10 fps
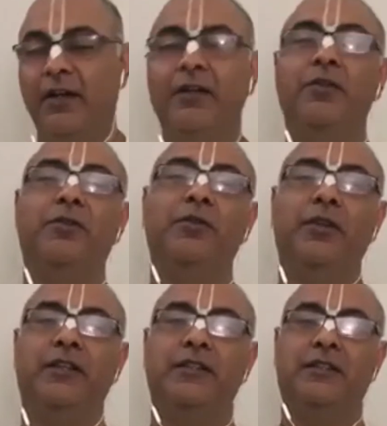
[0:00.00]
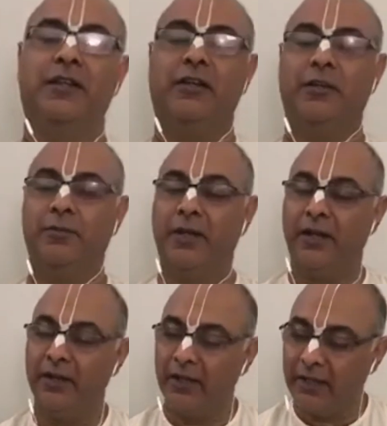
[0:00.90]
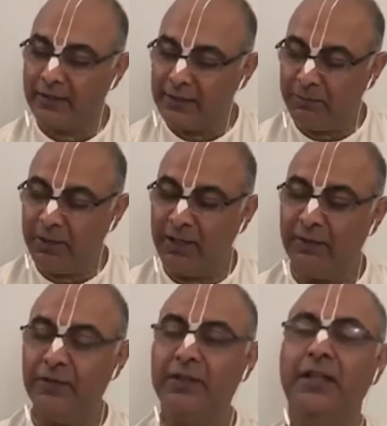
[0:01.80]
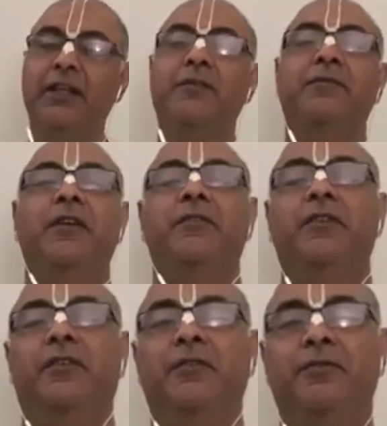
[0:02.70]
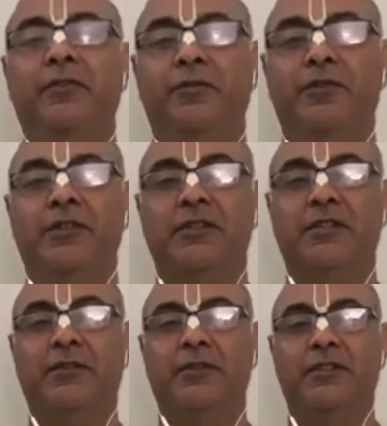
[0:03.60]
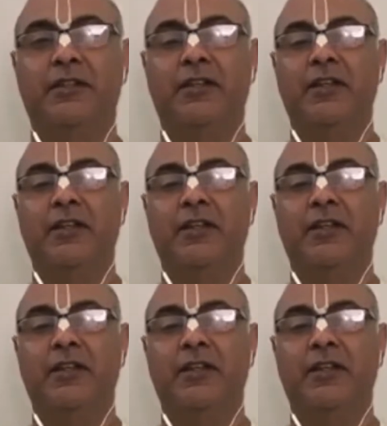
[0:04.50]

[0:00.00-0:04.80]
Anukulyasya sankalpa, accepting everything in favor of devotion service.